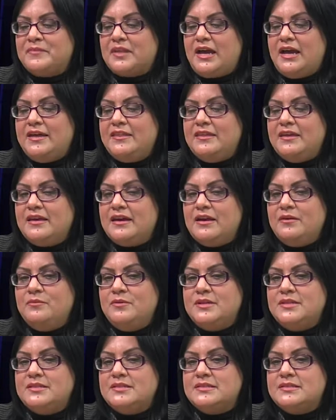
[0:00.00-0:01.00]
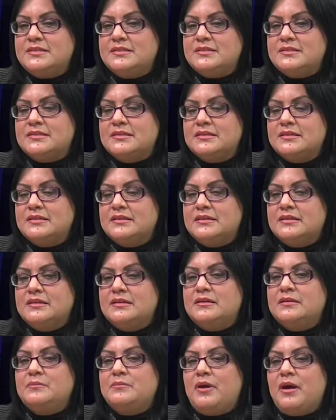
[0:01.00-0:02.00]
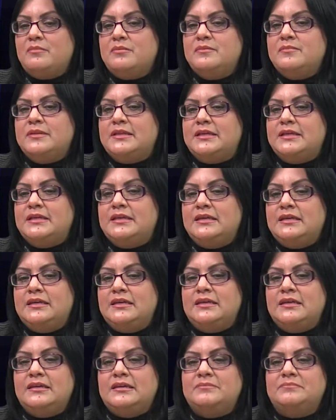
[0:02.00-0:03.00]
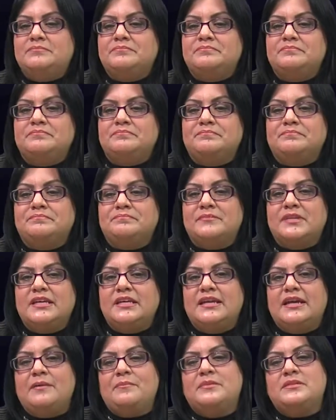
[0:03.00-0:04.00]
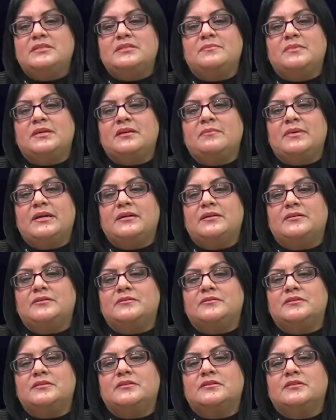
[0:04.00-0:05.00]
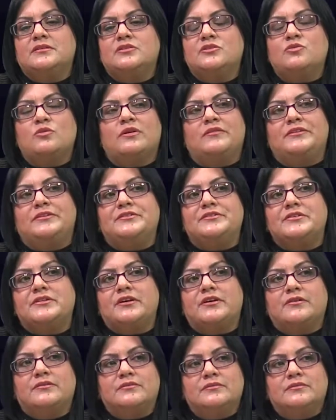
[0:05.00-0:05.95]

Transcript: I think I was probably, it happened to me about 12 years ago.